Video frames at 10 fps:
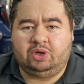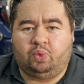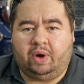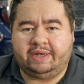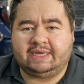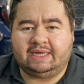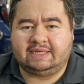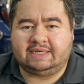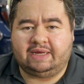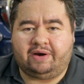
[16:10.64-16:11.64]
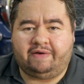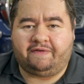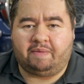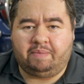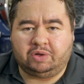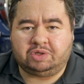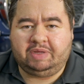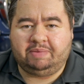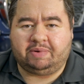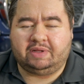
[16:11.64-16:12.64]
want to consider, for most
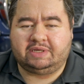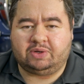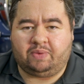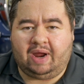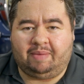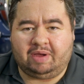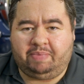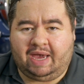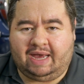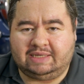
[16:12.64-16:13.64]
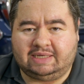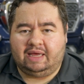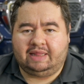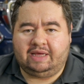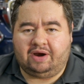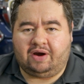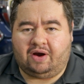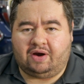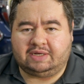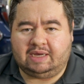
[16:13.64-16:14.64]
people, ceramic pads. There
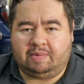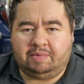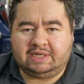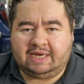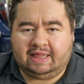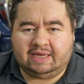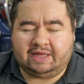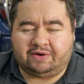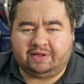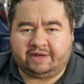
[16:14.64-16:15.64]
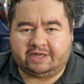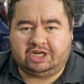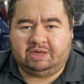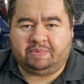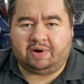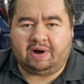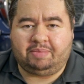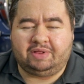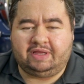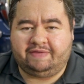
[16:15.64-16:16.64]
are semi-metallic that are a little cheaper. I
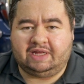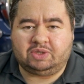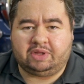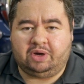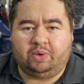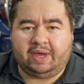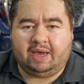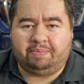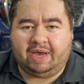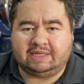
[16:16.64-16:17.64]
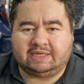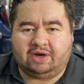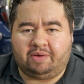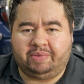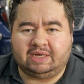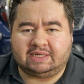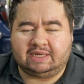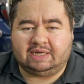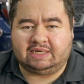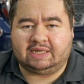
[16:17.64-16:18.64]
believe that's what the OEM pads are because they
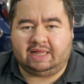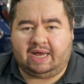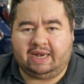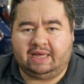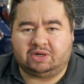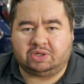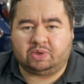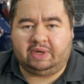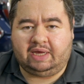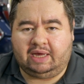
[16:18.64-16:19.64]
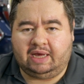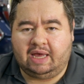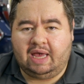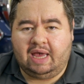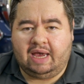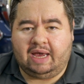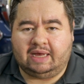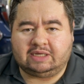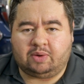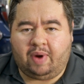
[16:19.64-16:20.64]
dust a lot and they're squeaky. Uh,
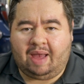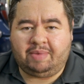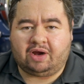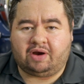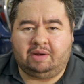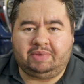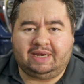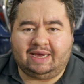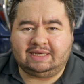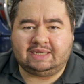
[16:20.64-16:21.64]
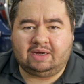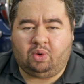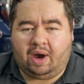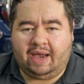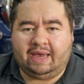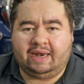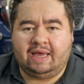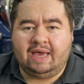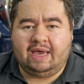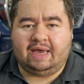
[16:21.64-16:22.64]
ceramic are gonna be nice and quiet
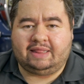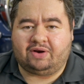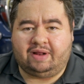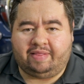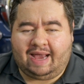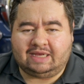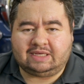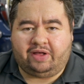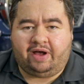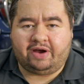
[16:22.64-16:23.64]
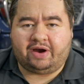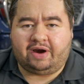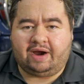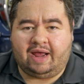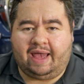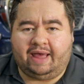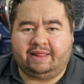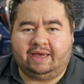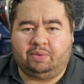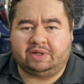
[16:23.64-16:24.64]
uh, they're going to last longer
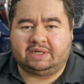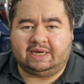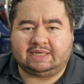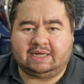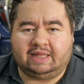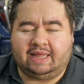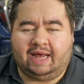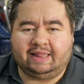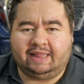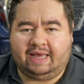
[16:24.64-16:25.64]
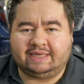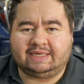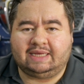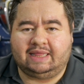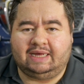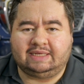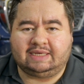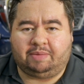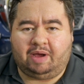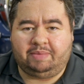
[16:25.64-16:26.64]
and they will dust a lot less than
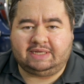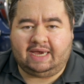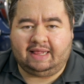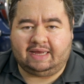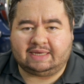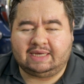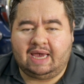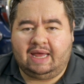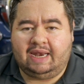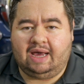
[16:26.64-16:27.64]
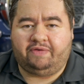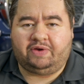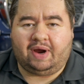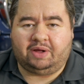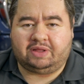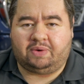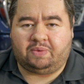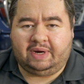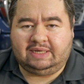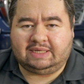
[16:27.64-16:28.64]
semi-metallics. Now, if you're out there
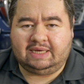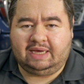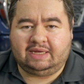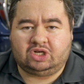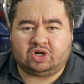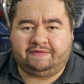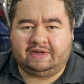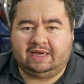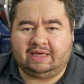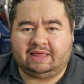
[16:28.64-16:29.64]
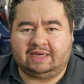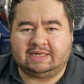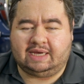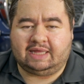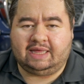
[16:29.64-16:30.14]
racing, drifting, things like